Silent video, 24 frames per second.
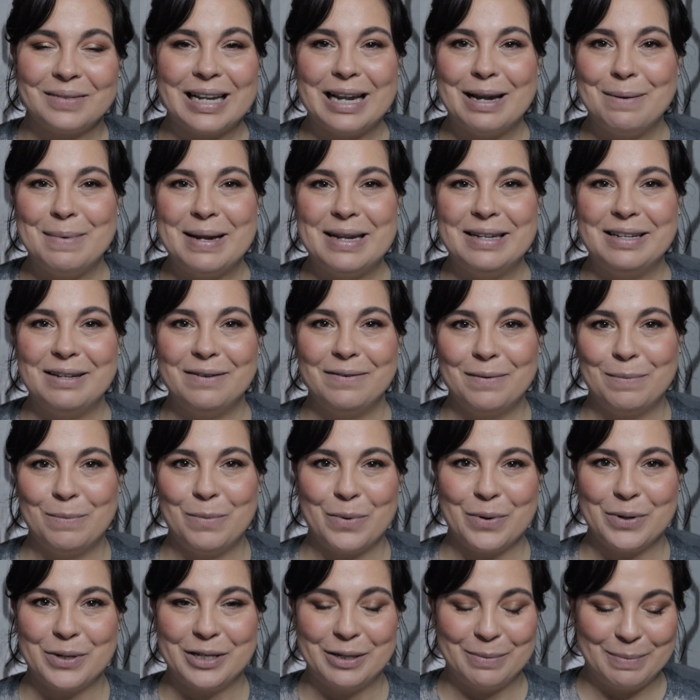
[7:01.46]
it means even
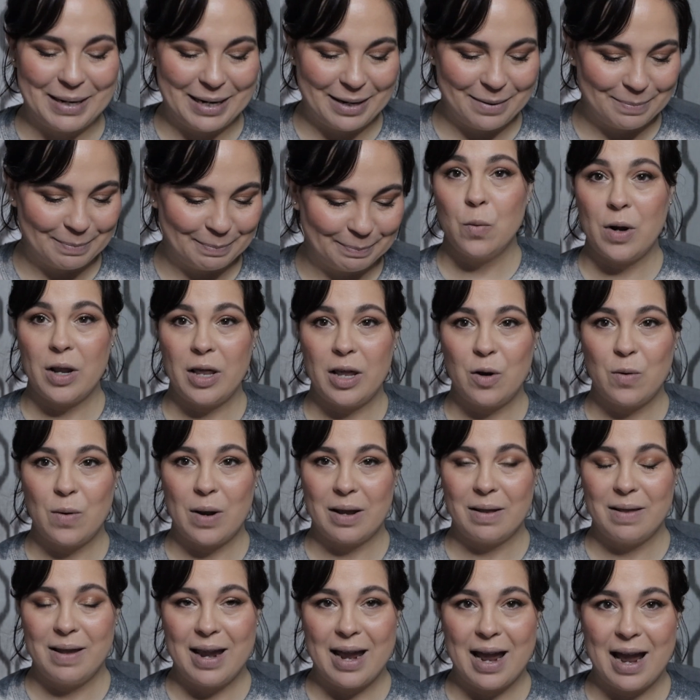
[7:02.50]
more to me. Really
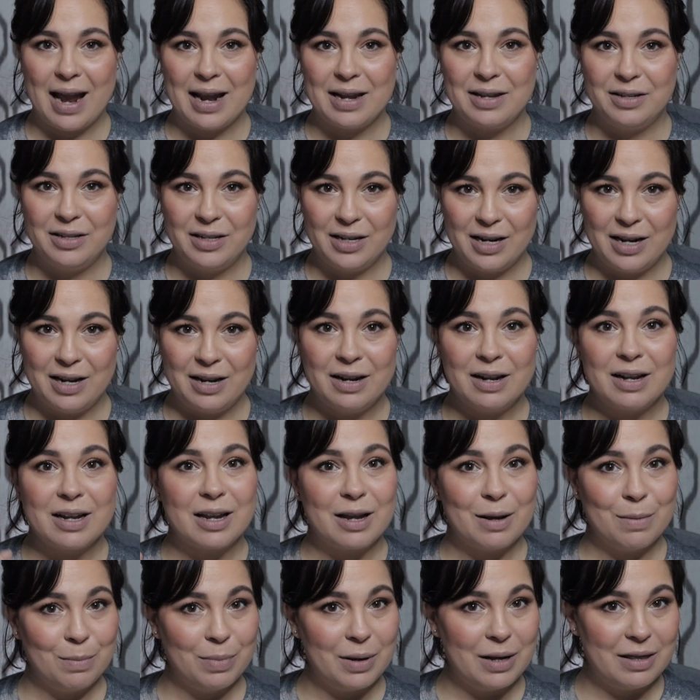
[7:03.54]
quickly, I did
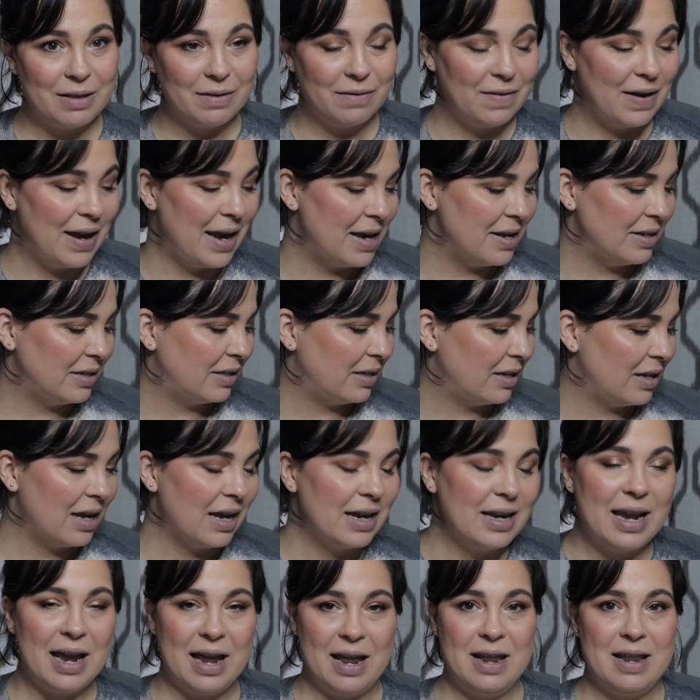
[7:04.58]
complete the face.
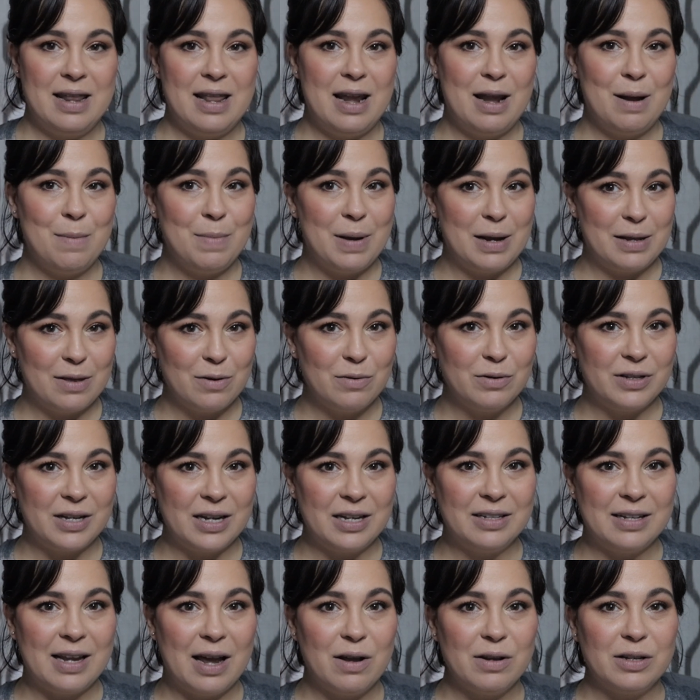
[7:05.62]
Again, they didn't pick those
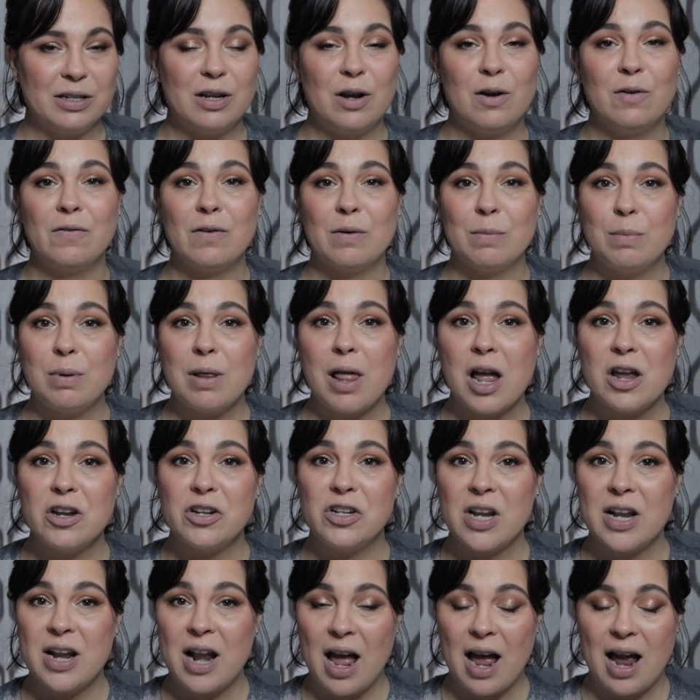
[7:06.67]
things out. So for
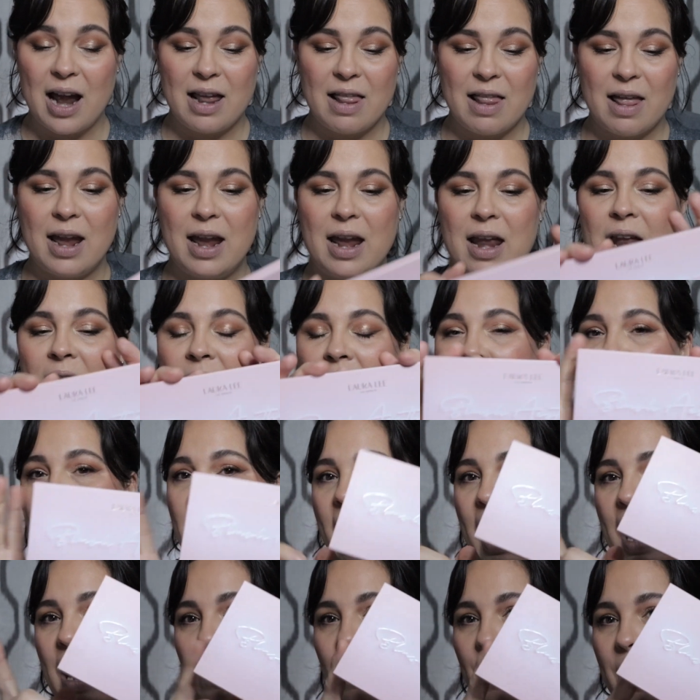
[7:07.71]
blush and highlight,
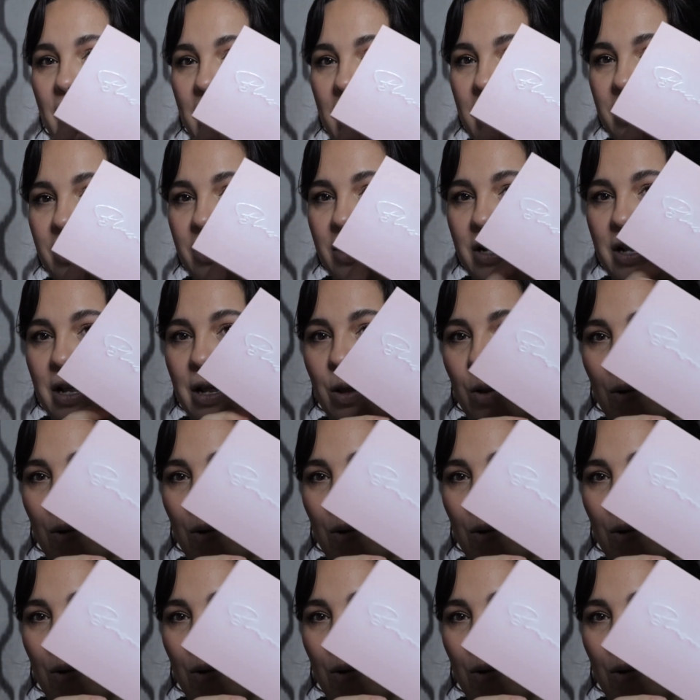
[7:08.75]
I went into the